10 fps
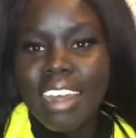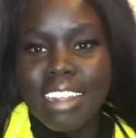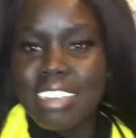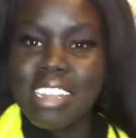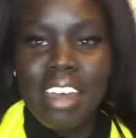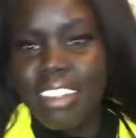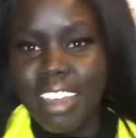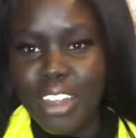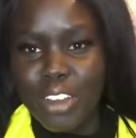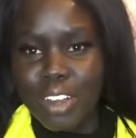this, that, and
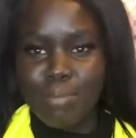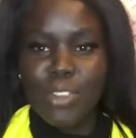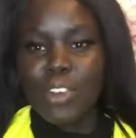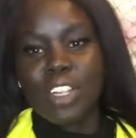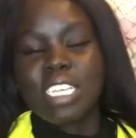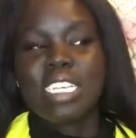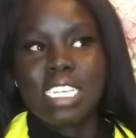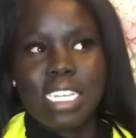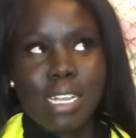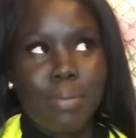the other, and I'm doing all these
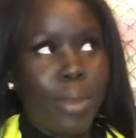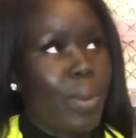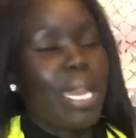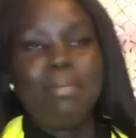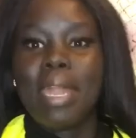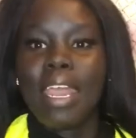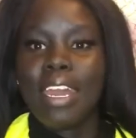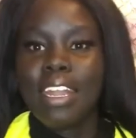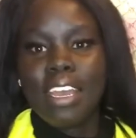things, and I'm like, wait a minute,